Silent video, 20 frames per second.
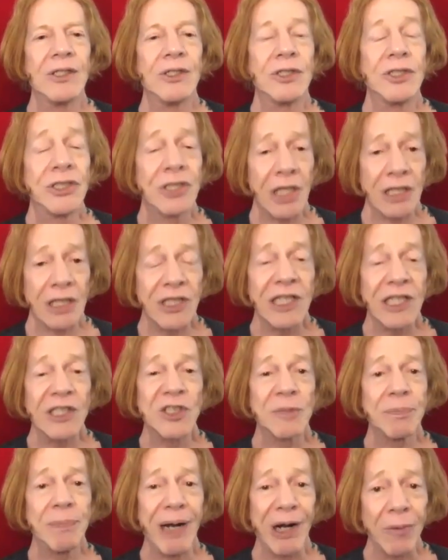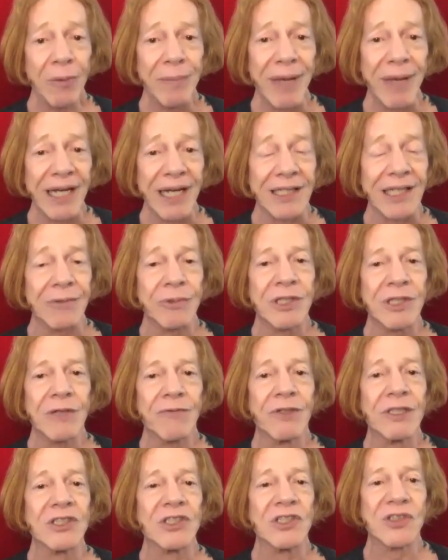just experimenting with
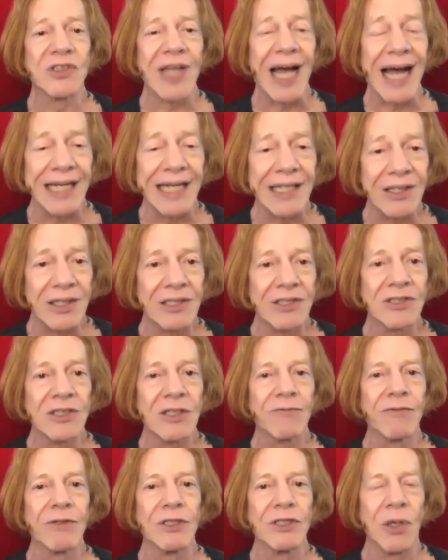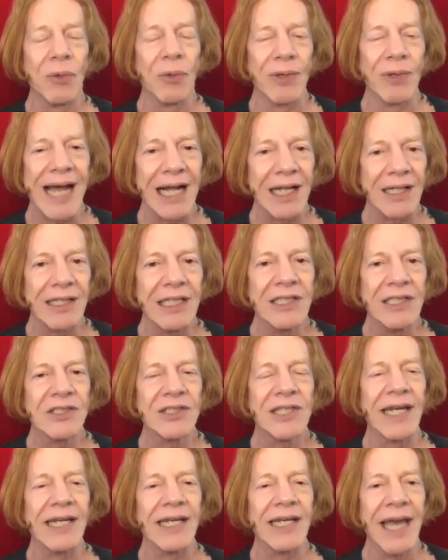different styles, different tonalities,
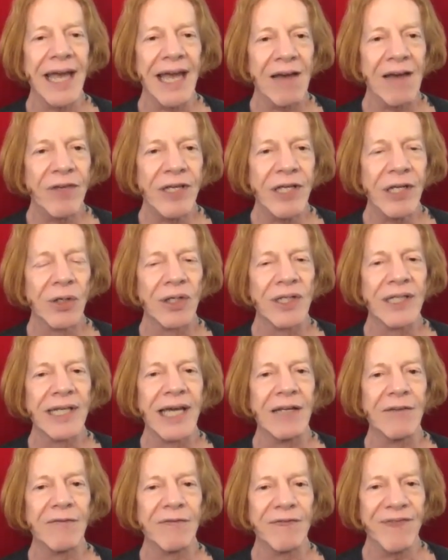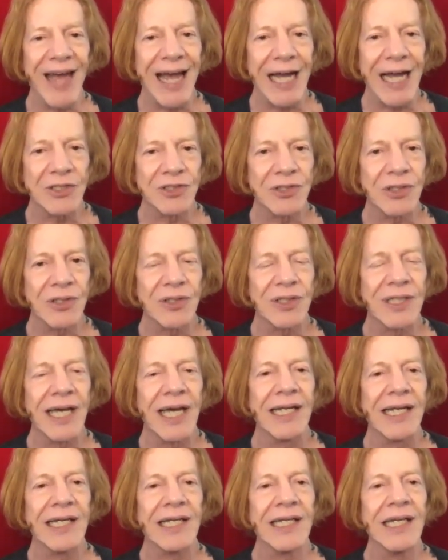getting heavier, getting faster,
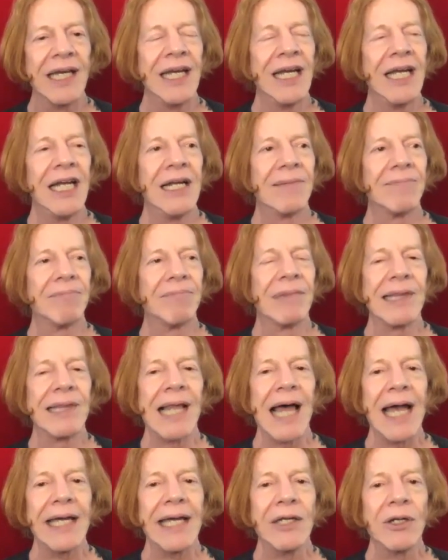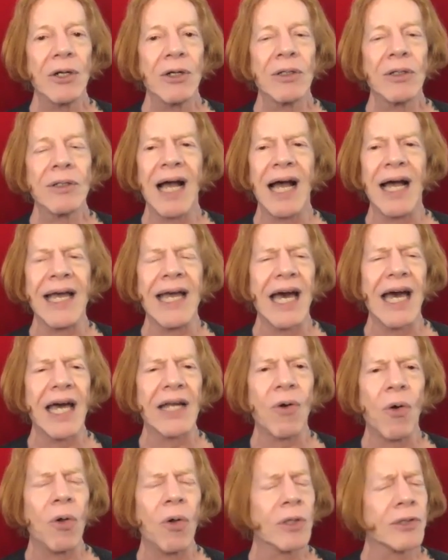getting lighter. I had
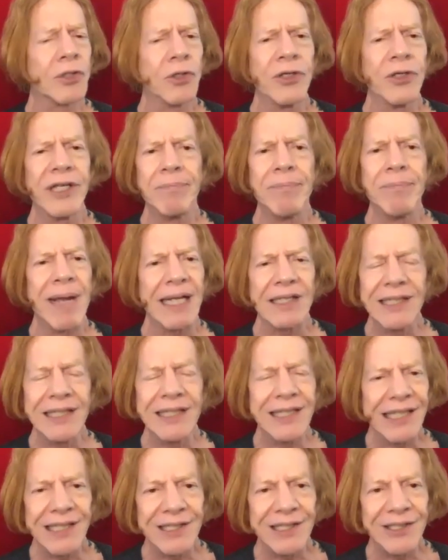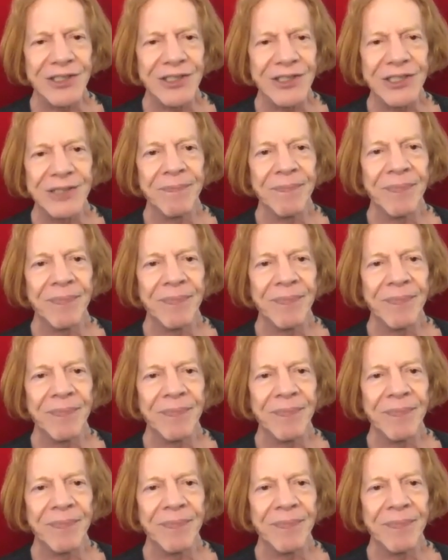alternate melodies,